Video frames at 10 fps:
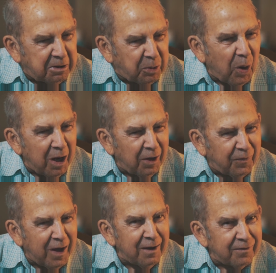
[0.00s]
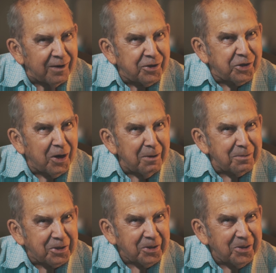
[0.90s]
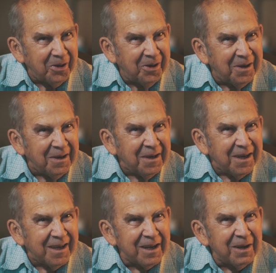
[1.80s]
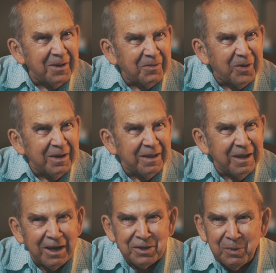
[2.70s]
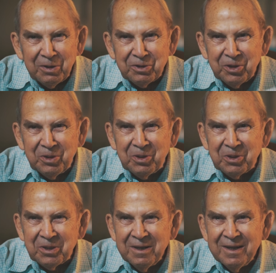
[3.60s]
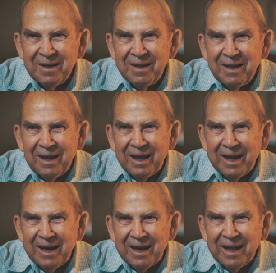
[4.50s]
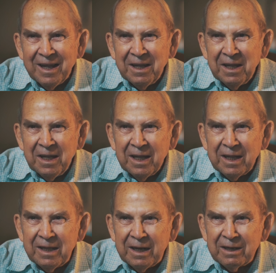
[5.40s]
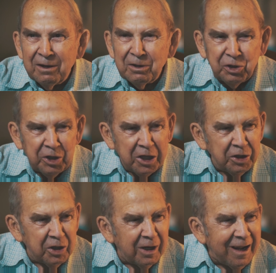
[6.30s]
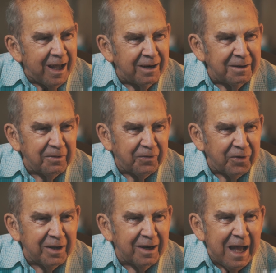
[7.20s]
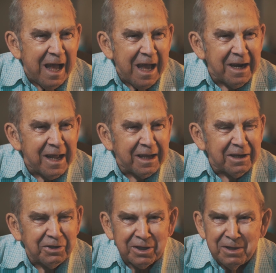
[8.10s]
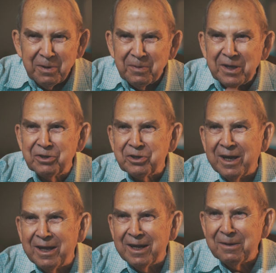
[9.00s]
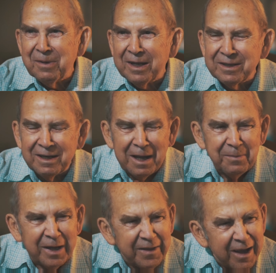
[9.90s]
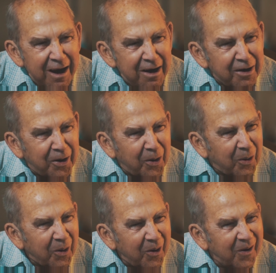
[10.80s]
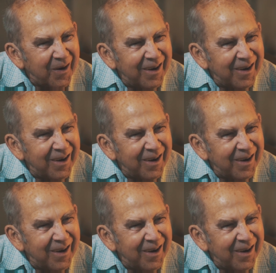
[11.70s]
qualify for a sharpshooter? One of the expert shooters. And they're going to send you out on the front line. They could see me being shot up. I said, I'm in the Air Corps.